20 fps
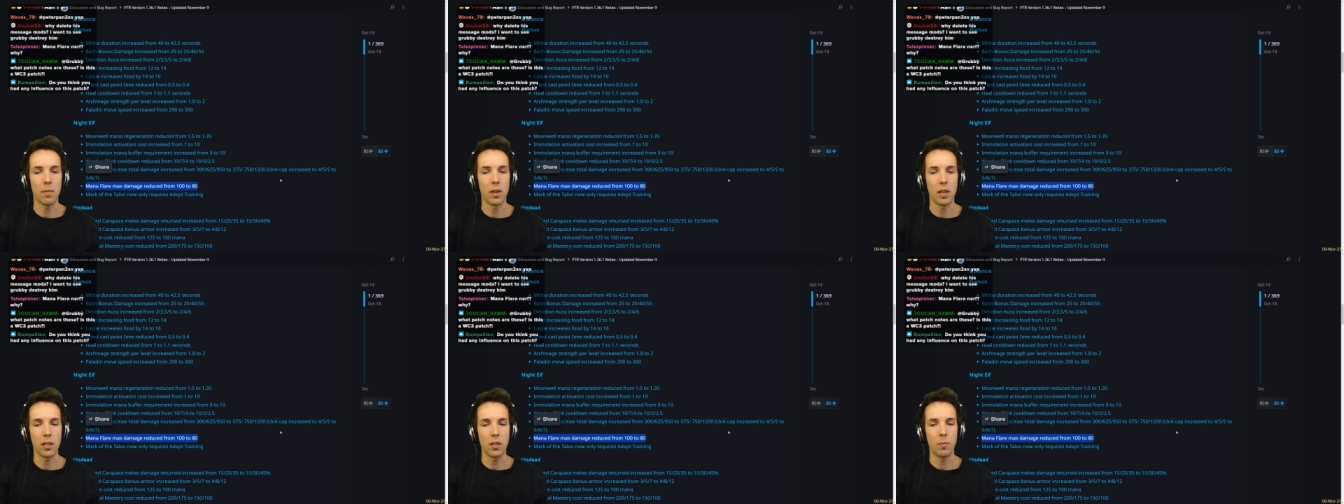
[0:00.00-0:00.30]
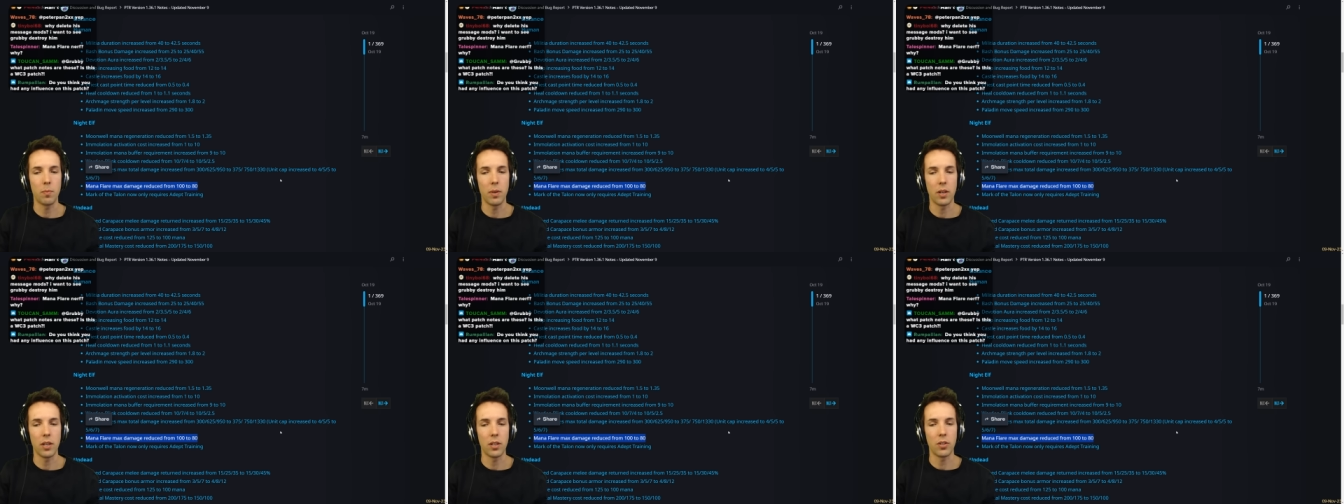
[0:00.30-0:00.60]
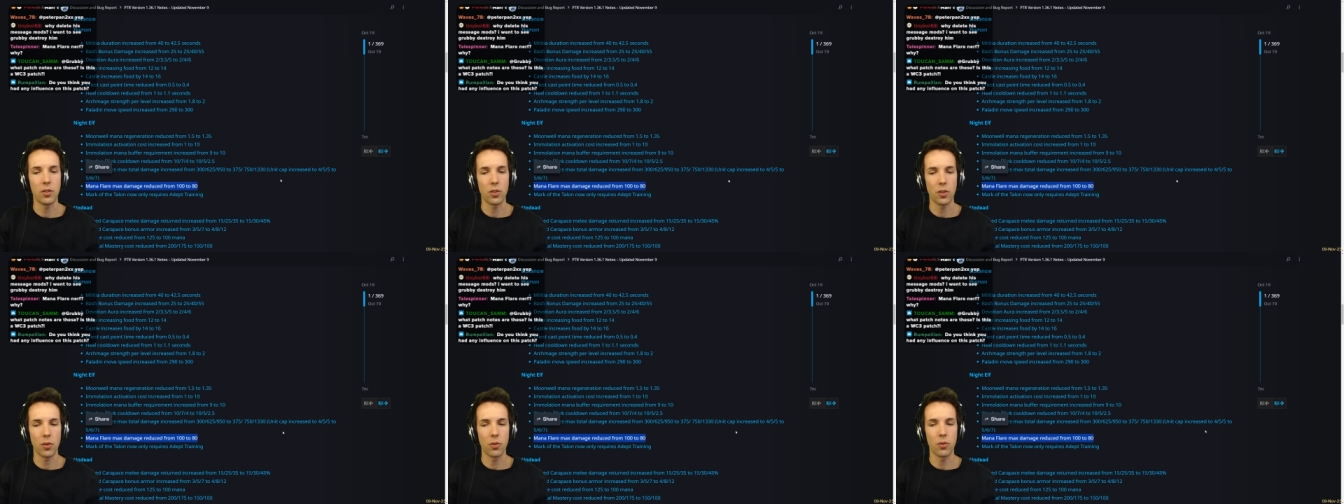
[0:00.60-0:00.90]
much, but is
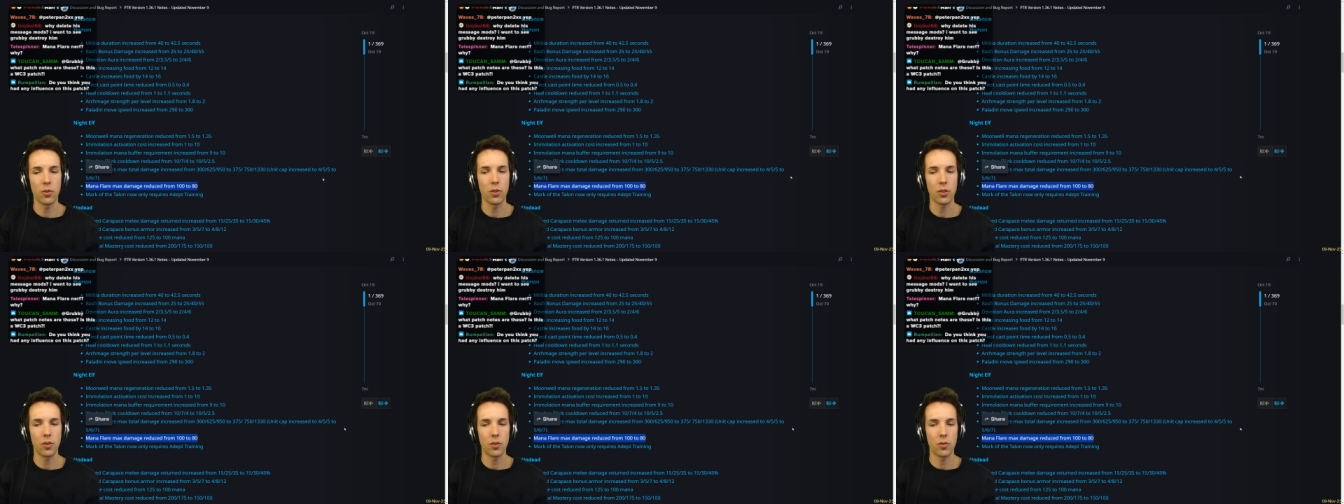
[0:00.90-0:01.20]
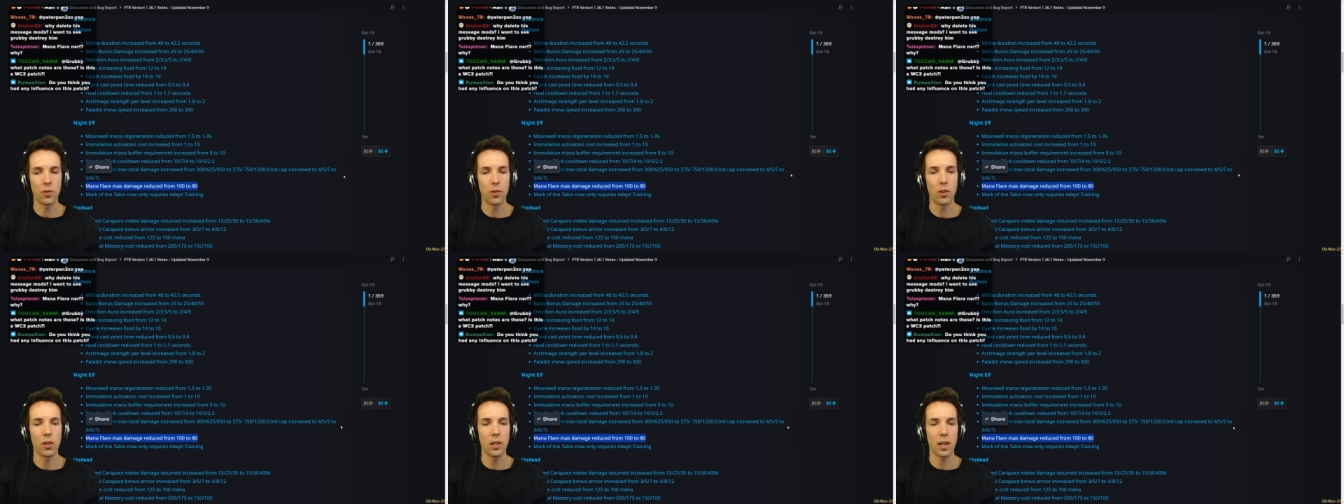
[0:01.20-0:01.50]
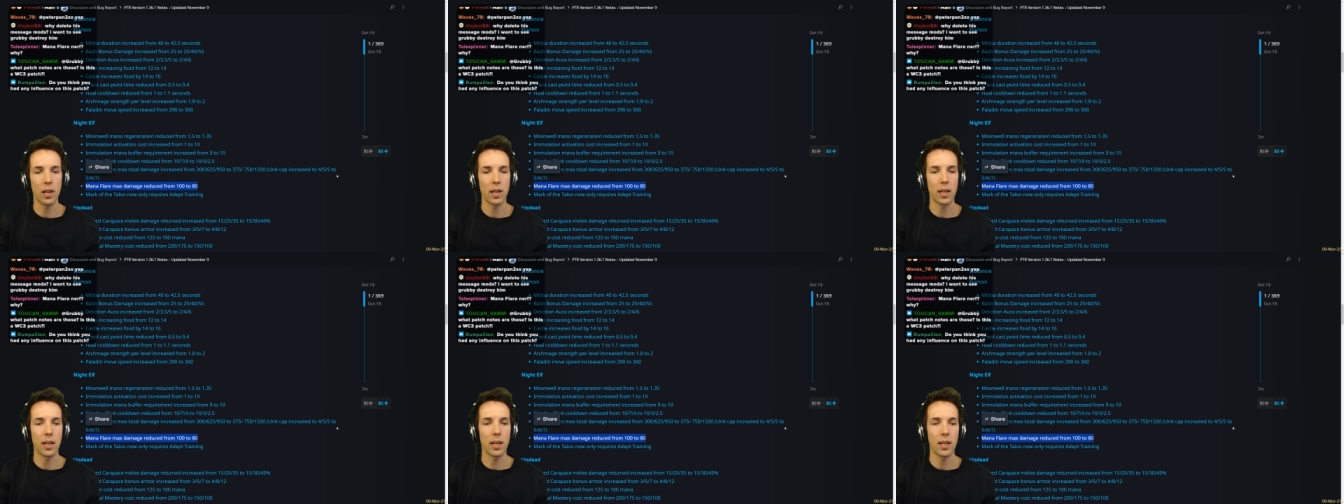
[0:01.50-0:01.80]
so
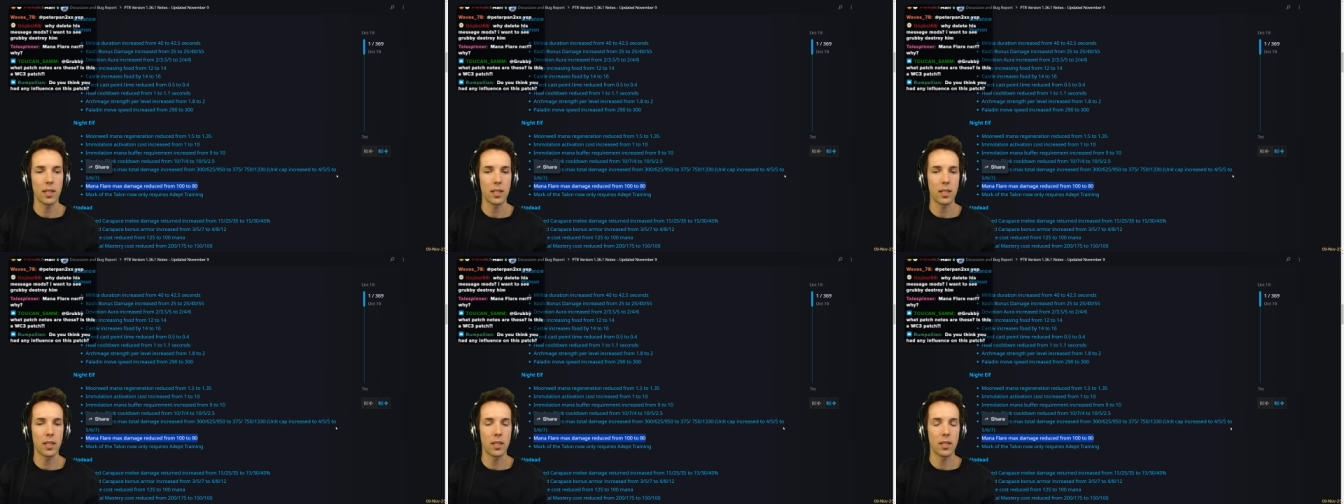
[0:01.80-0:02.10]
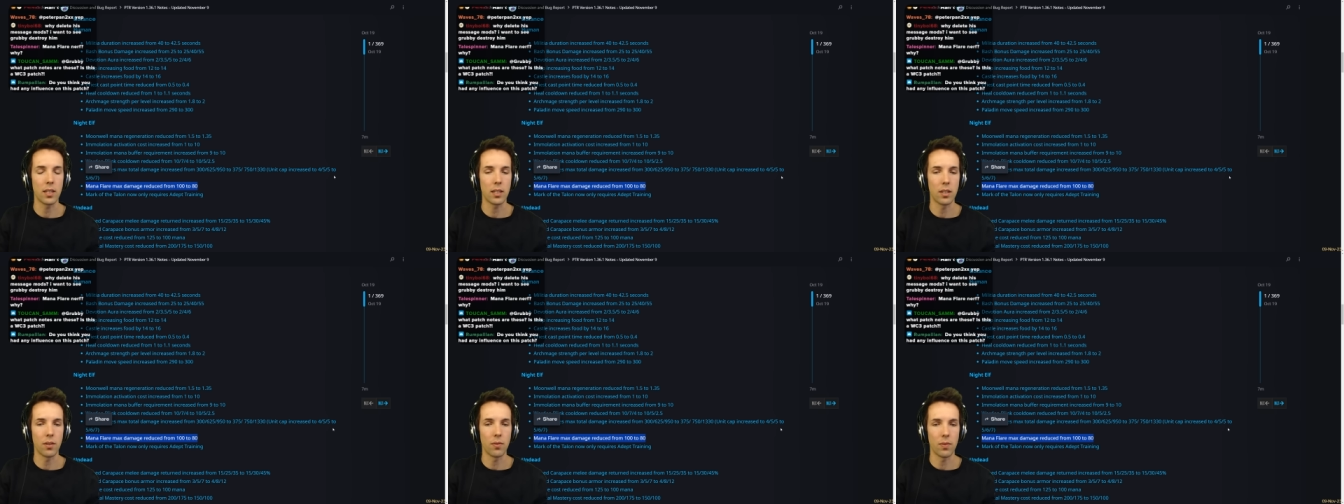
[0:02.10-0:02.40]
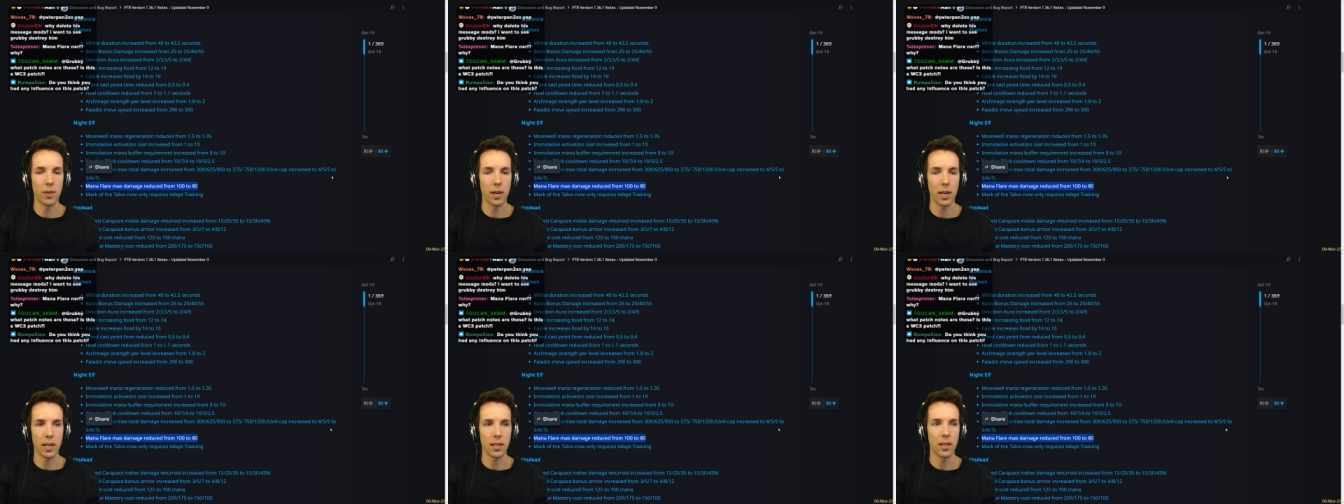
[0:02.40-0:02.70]
strong against its
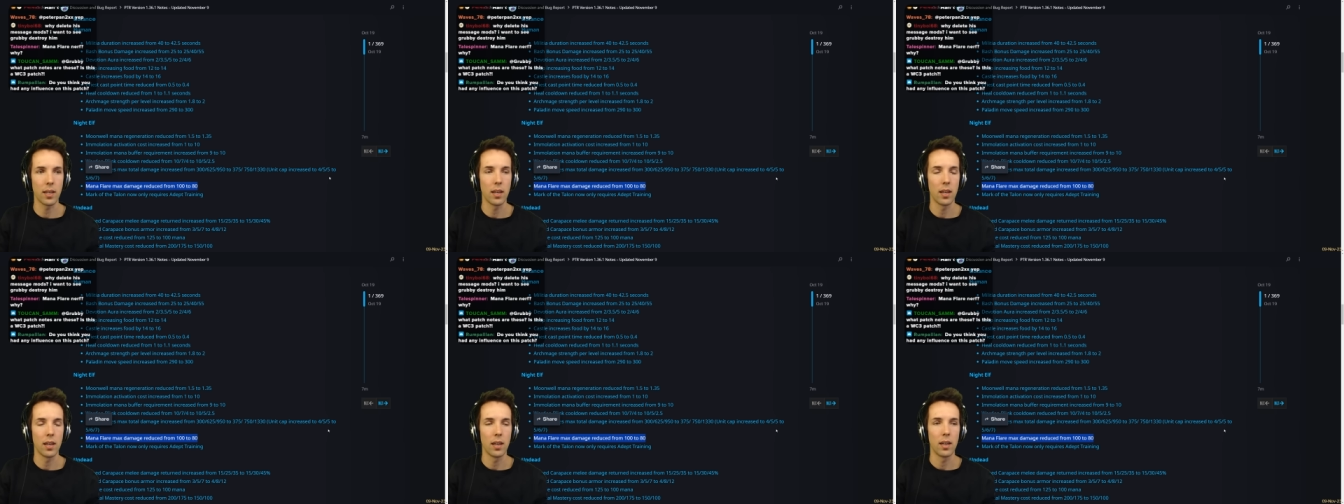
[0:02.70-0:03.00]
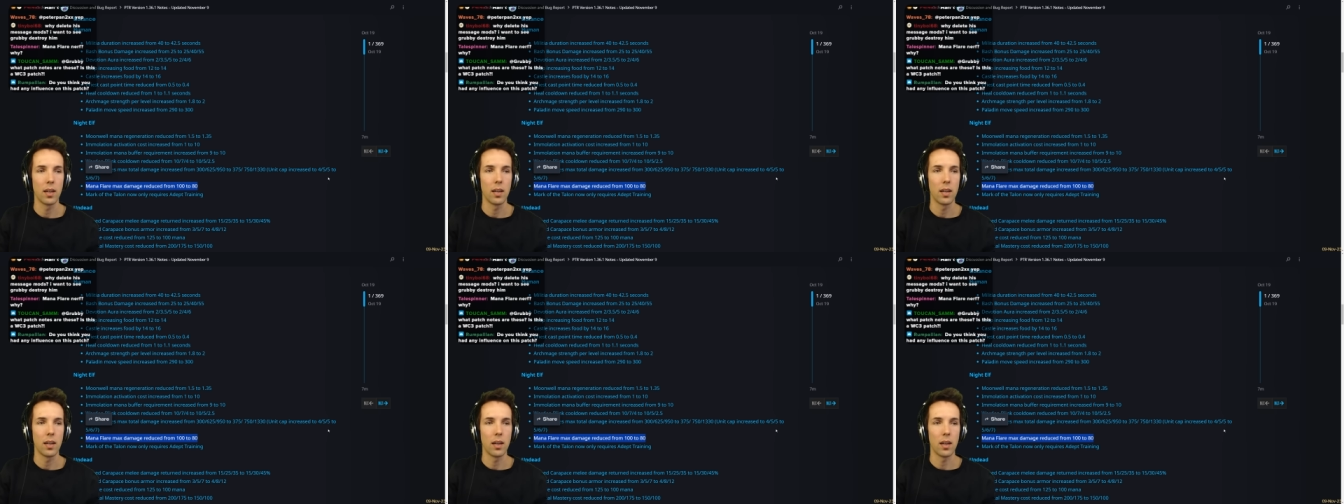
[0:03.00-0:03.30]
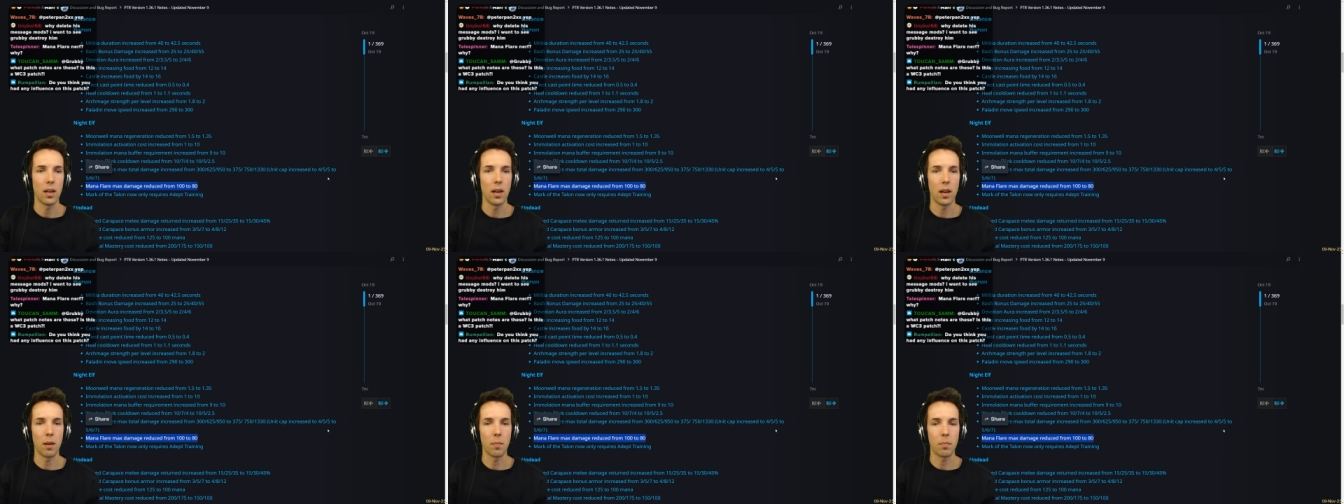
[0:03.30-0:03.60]
direct
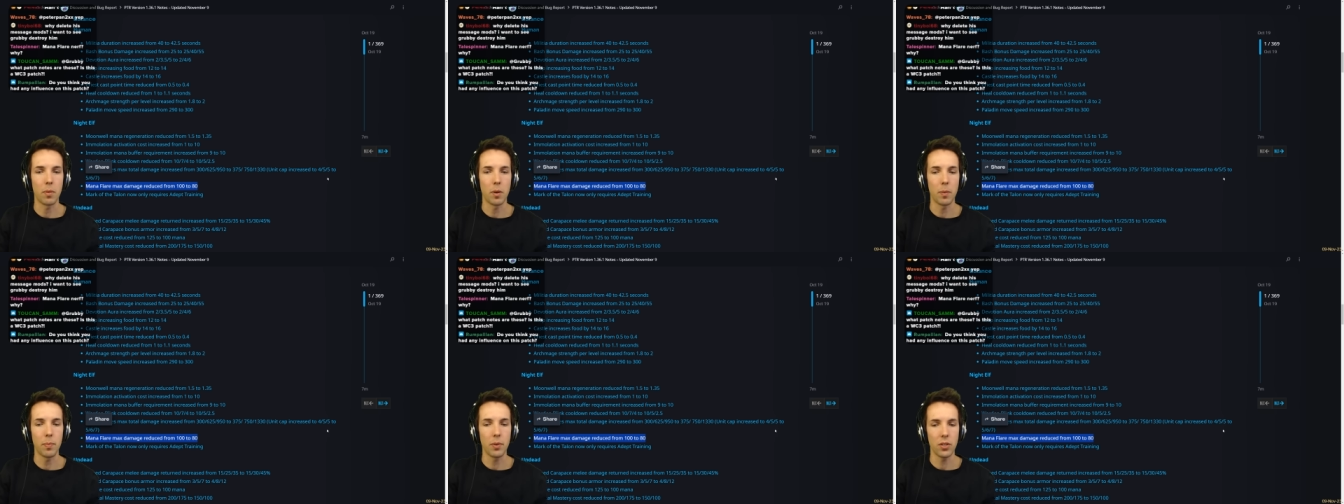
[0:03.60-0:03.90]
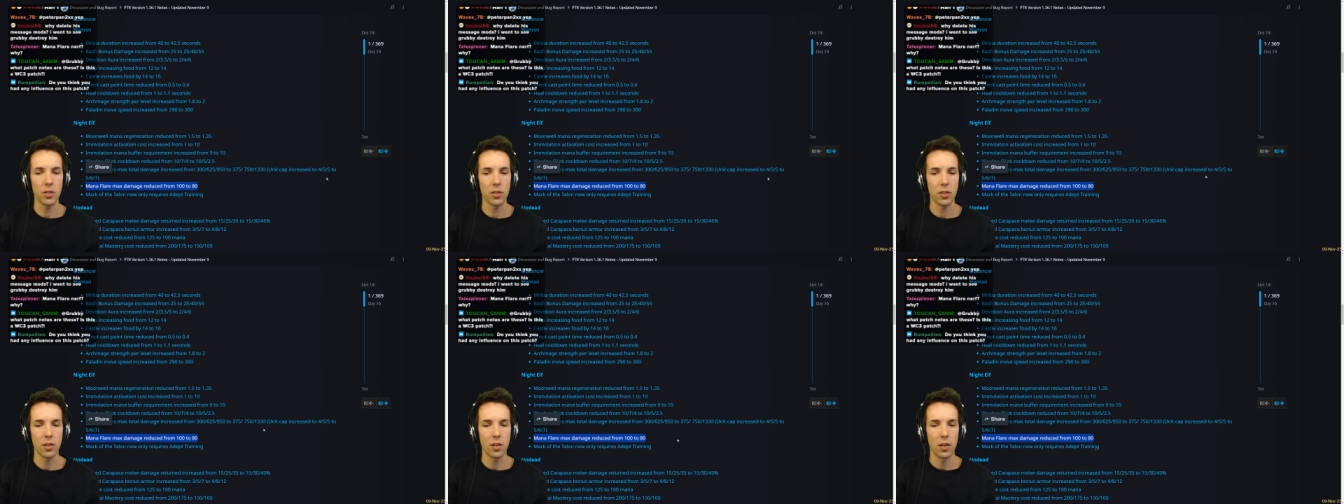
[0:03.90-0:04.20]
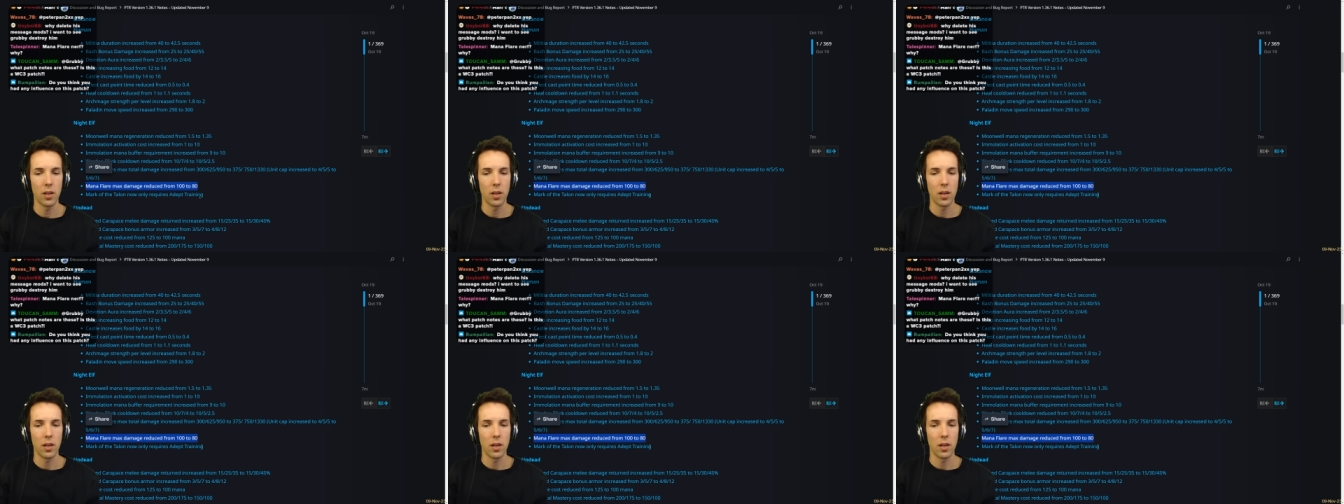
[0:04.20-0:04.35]
uh, purpose.